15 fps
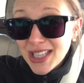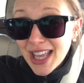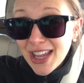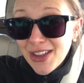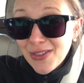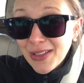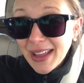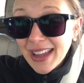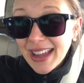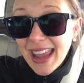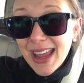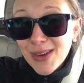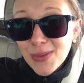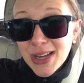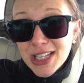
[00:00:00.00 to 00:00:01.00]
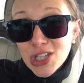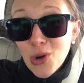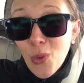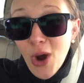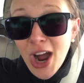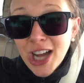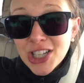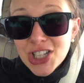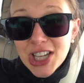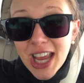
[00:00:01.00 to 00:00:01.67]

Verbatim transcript: that you like can't wait to watch,